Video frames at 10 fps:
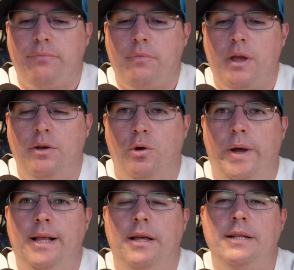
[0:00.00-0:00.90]
New
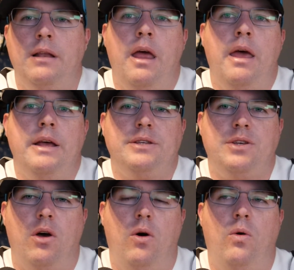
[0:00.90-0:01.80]
England.
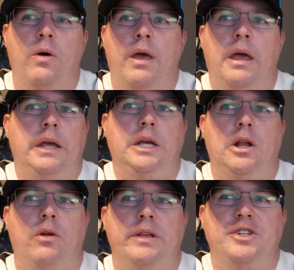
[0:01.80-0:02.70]
So,
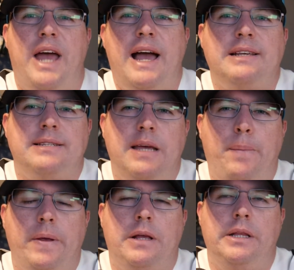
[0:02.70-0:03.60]
the Jags
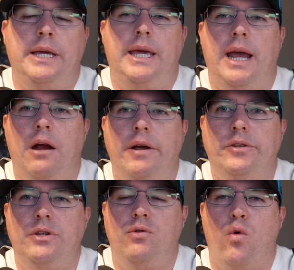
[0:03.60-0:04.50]
typically carry
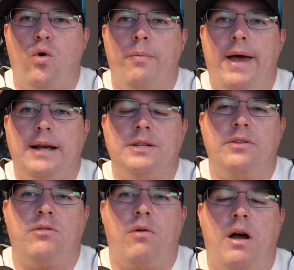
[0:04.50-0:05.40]
two quarterbacks on
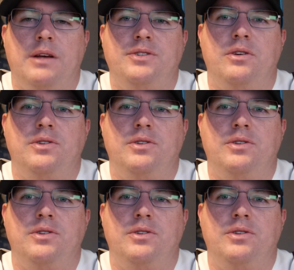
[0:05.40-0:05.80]
the roster.